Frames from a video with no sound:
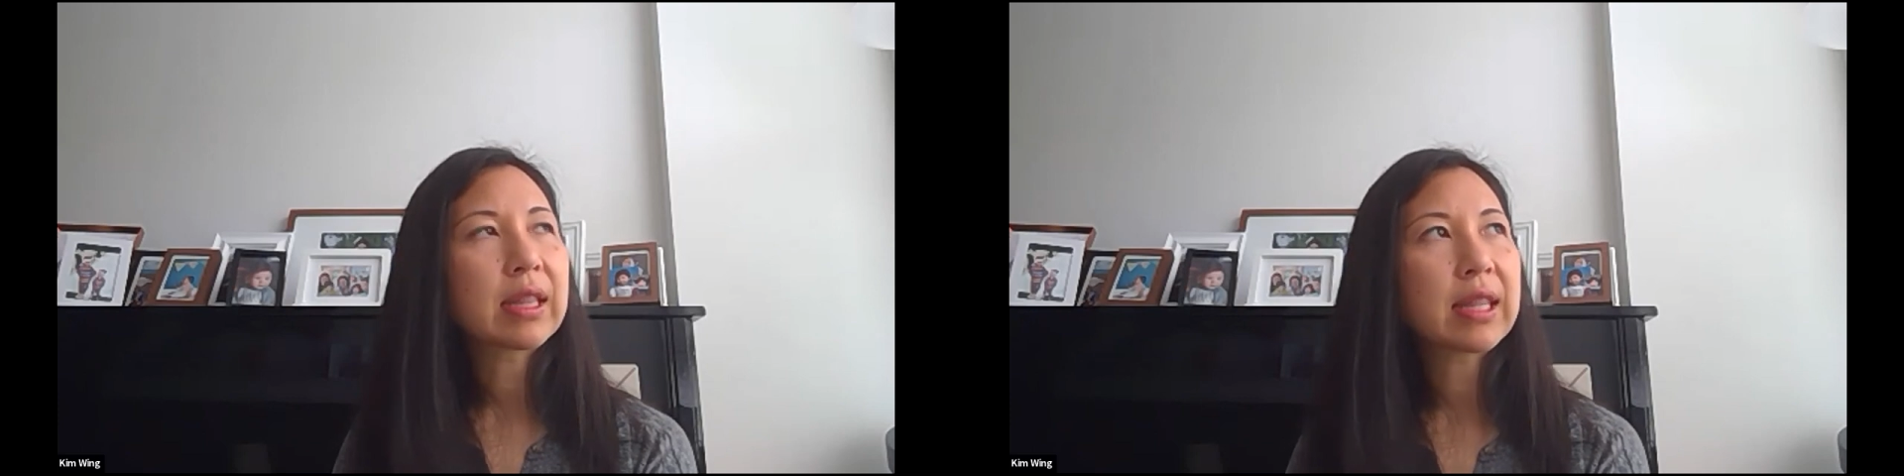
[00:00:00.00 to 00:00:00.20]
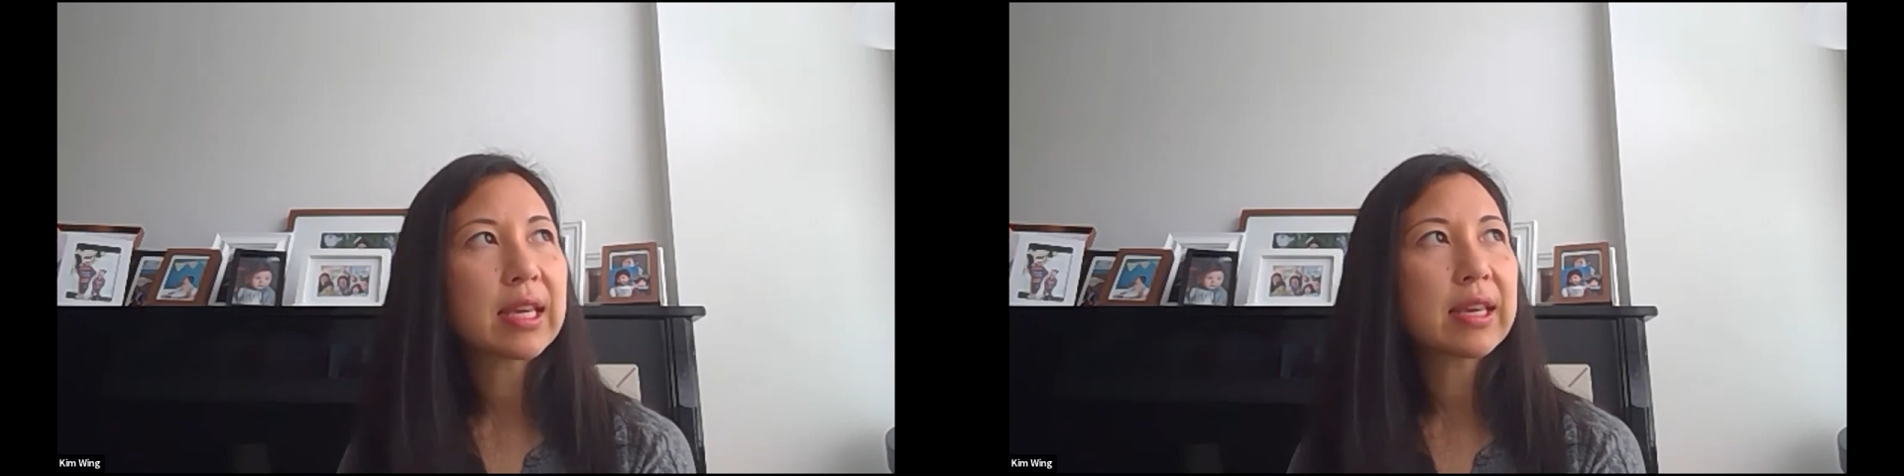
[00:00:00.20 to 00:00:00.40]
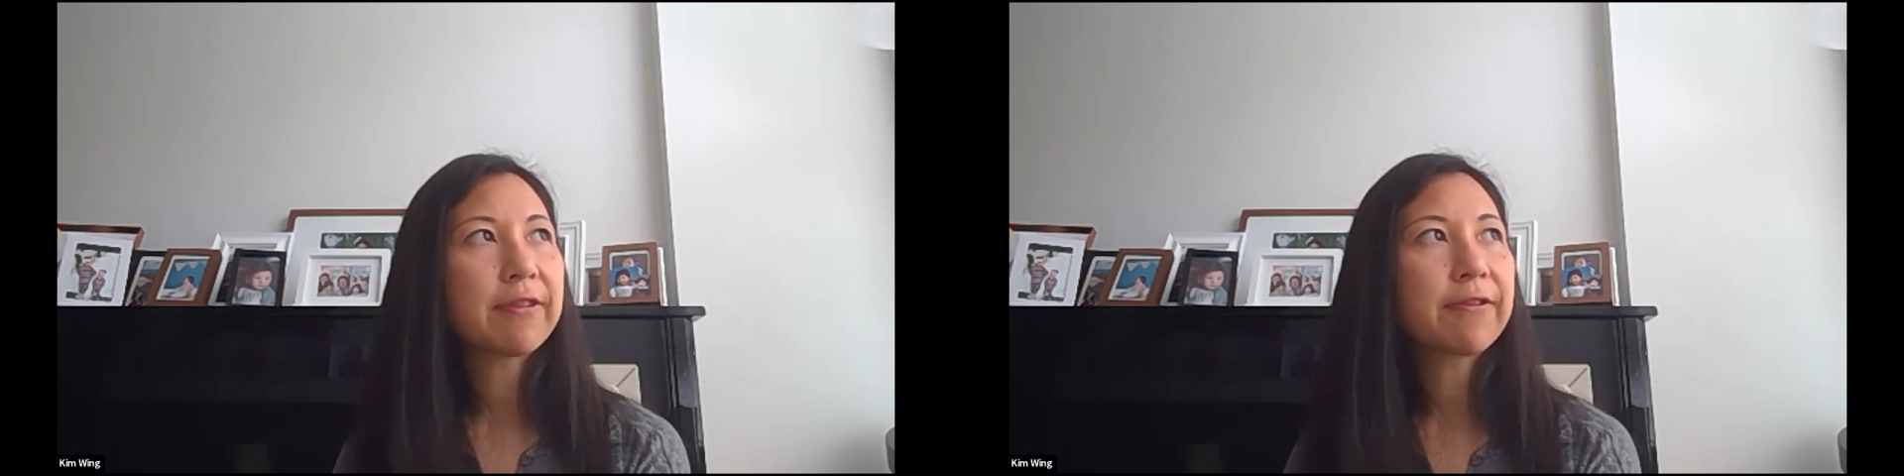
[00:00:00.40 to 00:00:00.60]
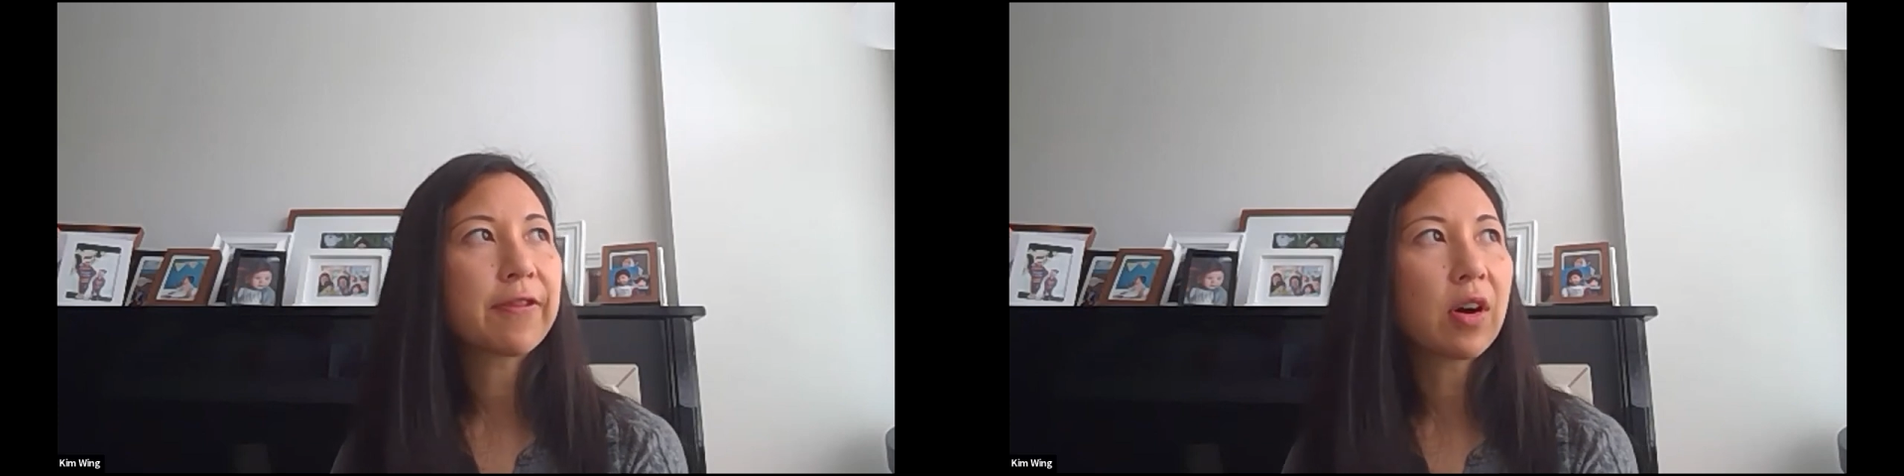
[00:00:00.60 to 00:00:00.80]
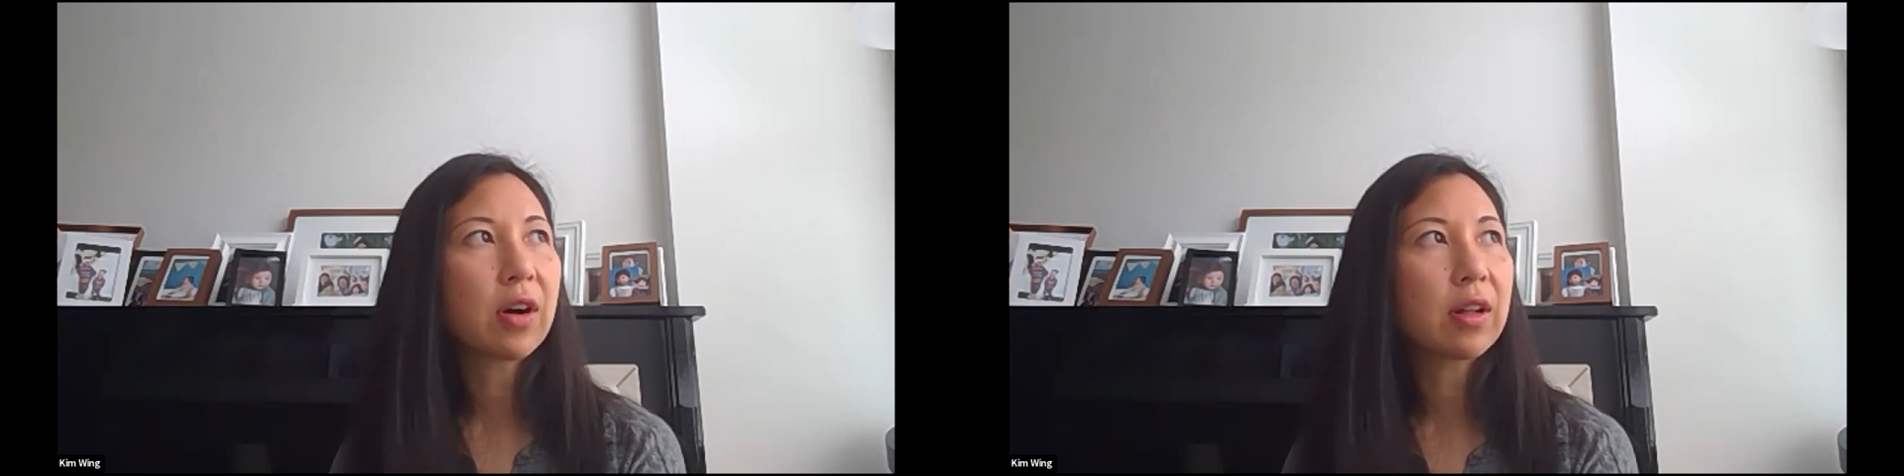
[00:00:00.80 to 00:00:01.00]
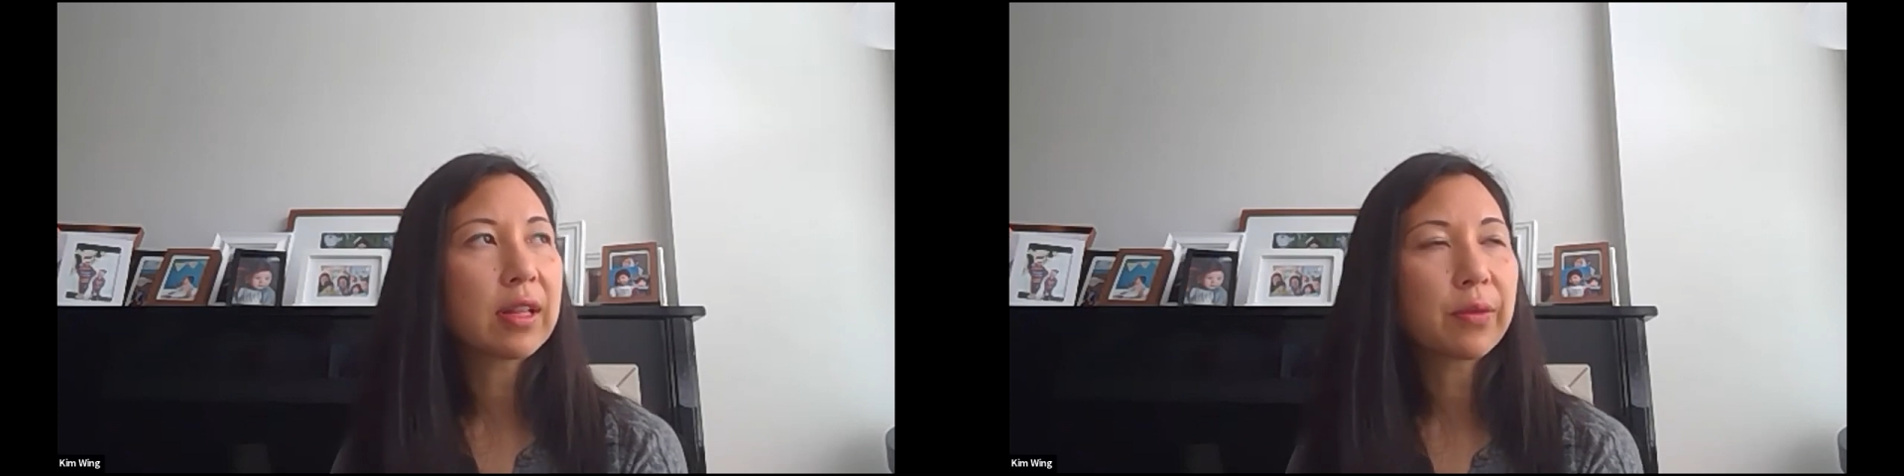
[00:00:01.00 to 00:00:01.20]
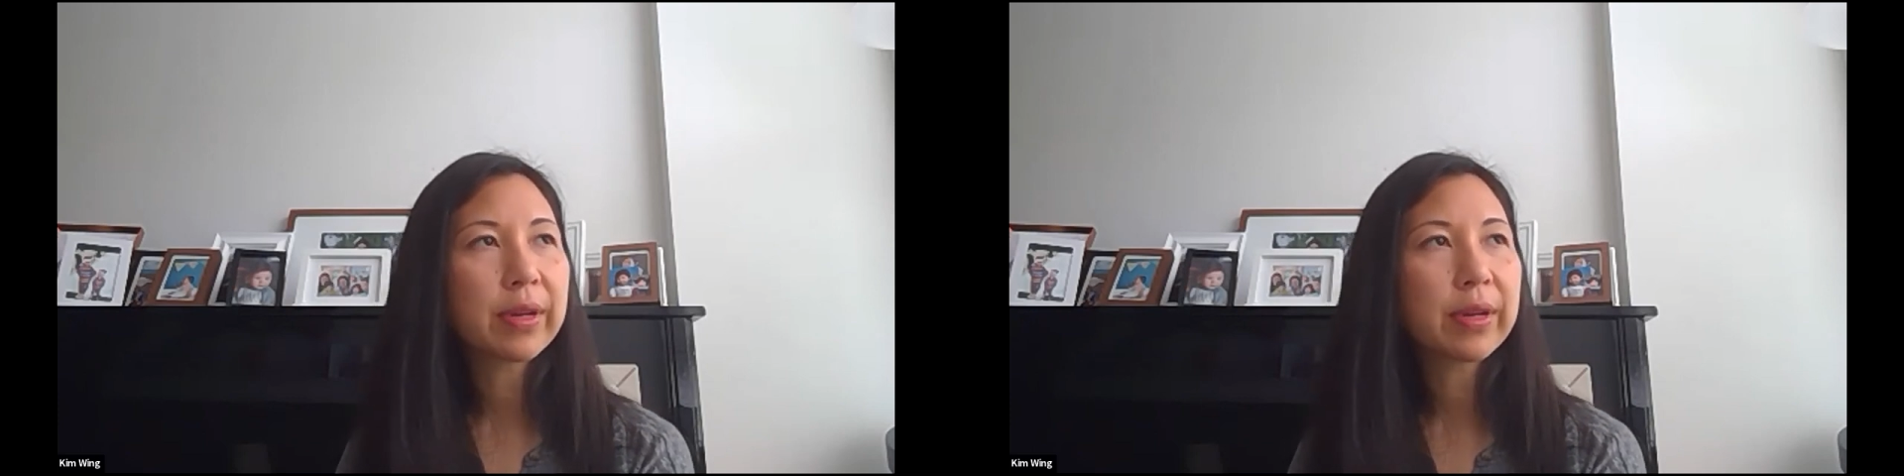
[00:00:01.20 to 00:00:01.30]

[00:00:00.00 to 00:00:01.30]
the fall and